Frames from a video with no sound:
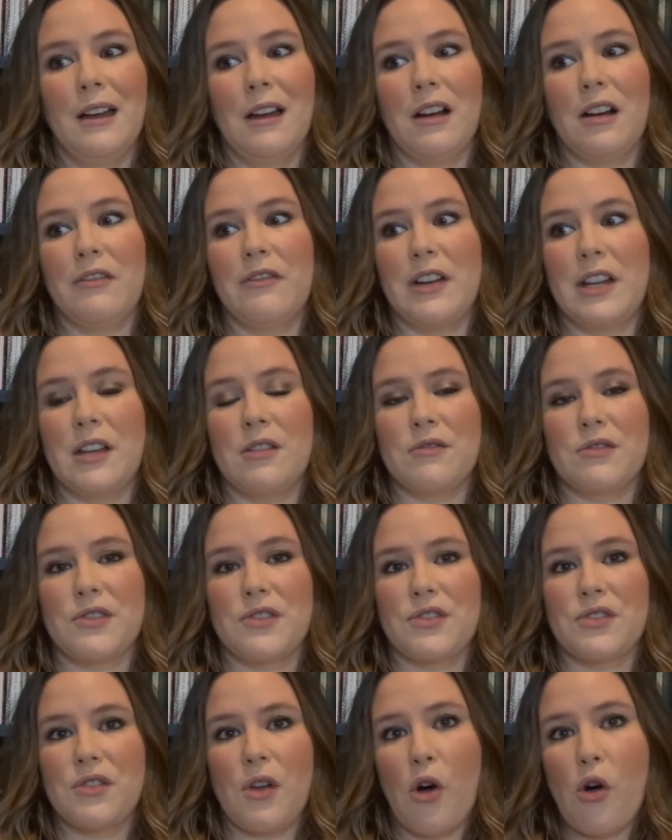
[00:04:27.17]
her videos
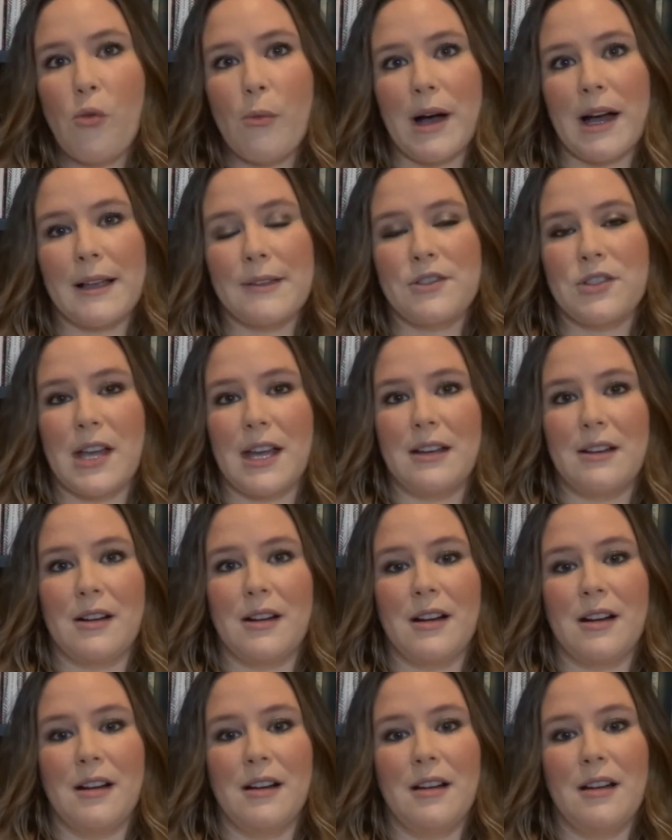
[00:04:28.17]
so much, and
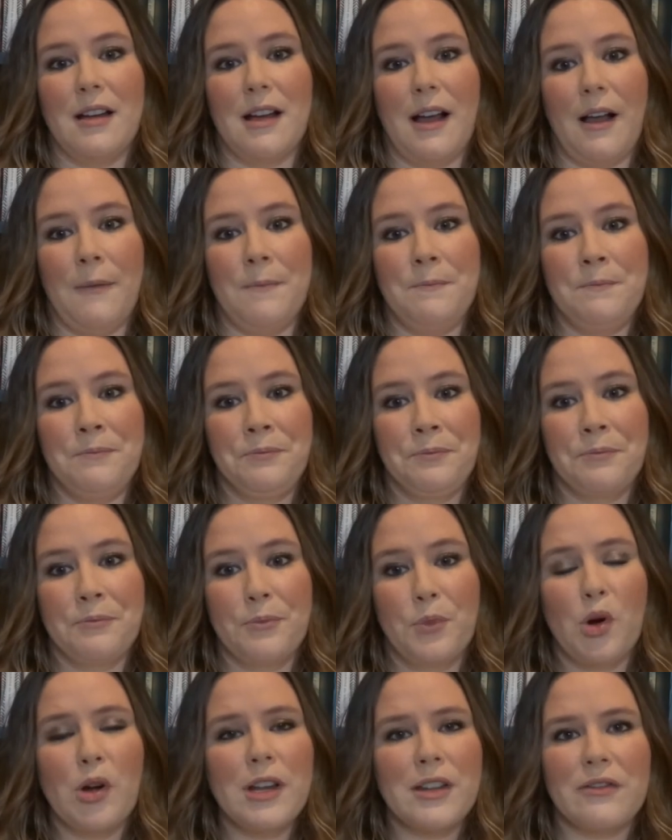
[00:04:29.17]
her
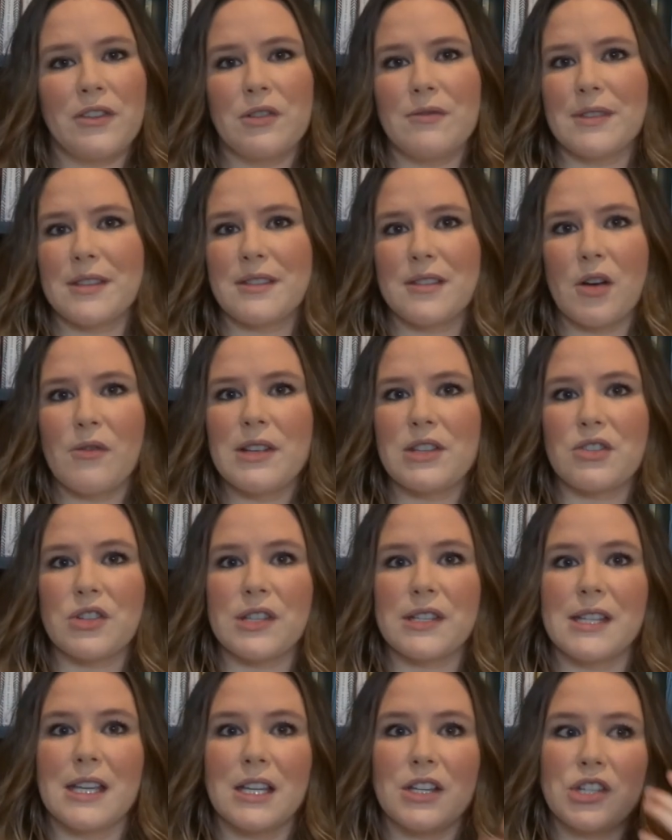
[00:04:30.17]
point of view is so
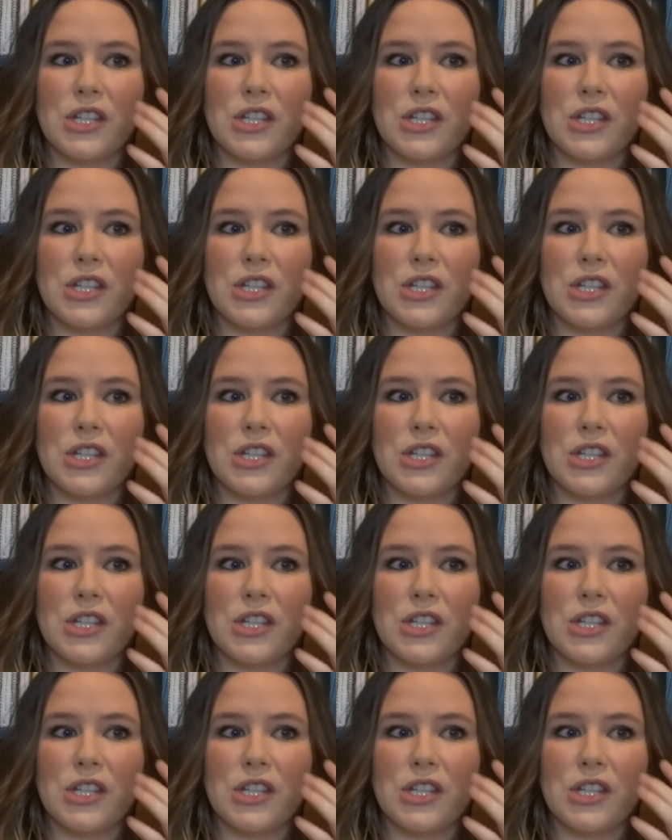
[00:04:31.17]
interesting.